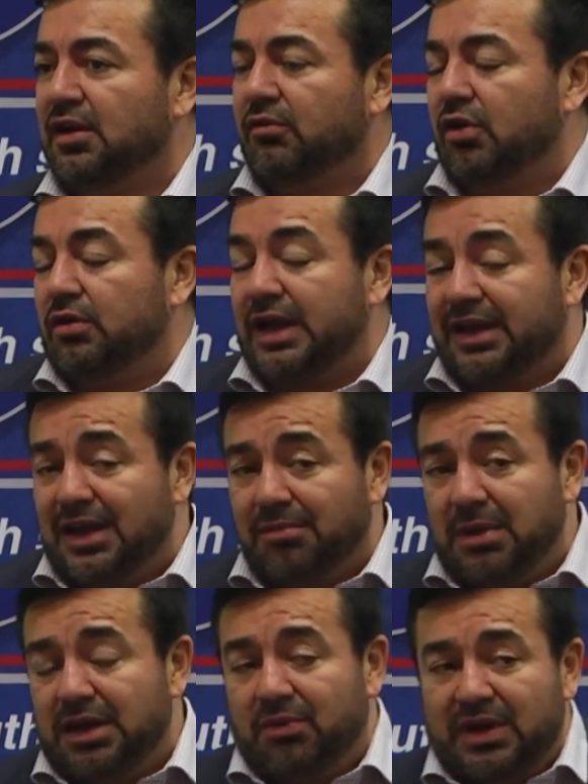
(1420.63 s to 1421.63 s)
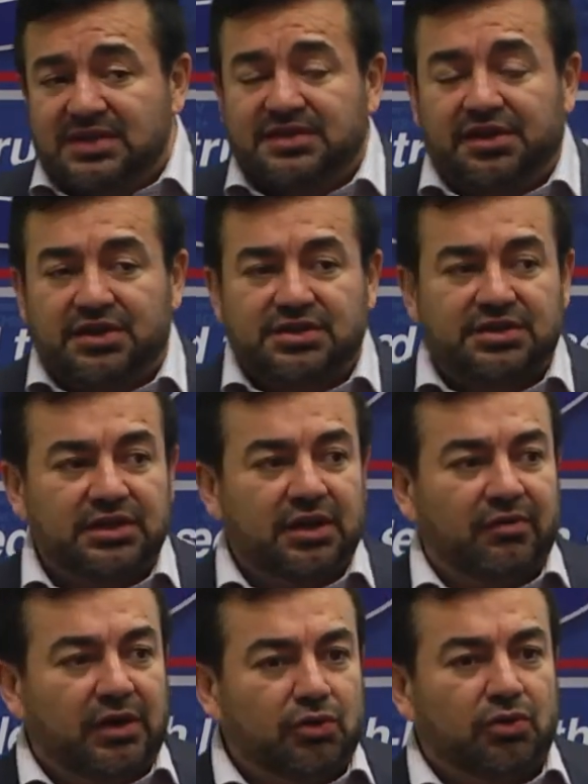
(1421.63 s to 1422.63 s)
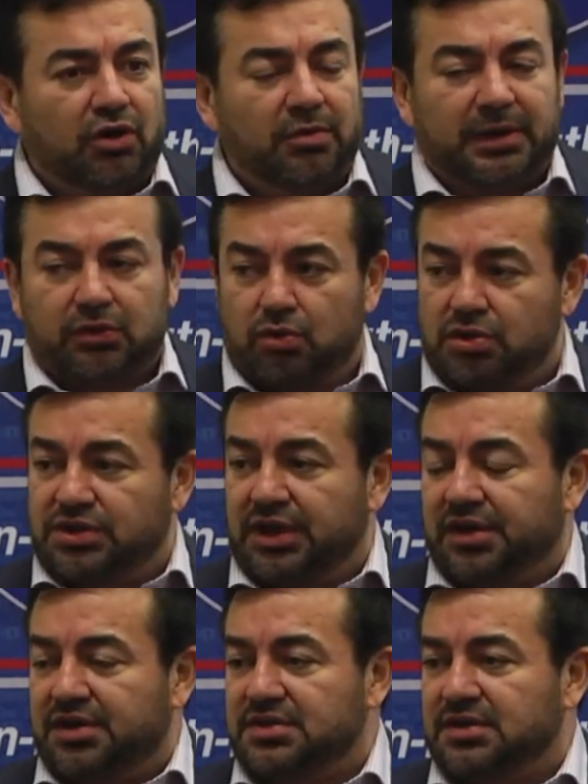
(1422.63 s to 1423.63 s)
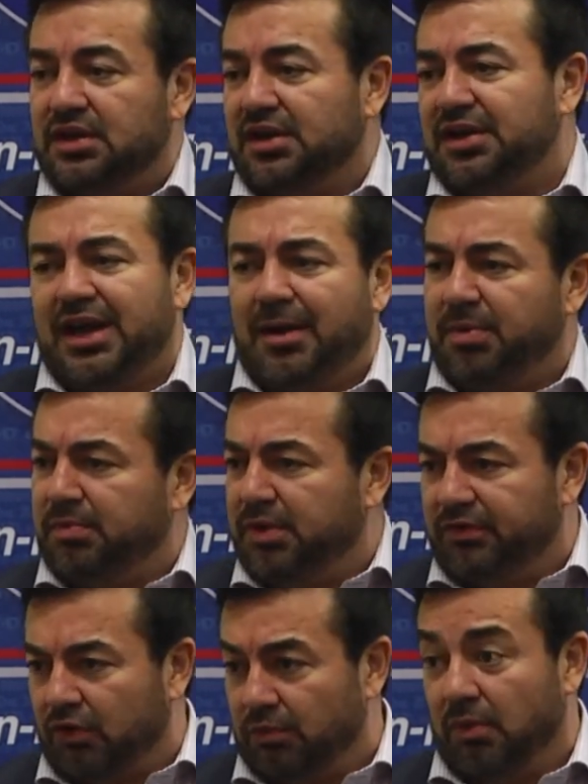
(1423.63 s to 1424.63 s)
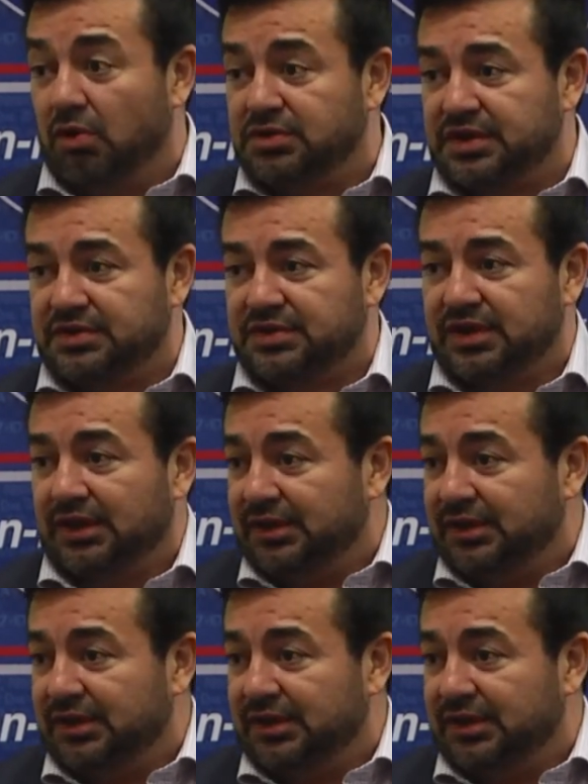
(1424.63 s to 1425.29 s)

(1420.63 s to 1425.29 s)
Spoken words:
For again, many Westerners, when you talk about crusaders, it happened before Moses.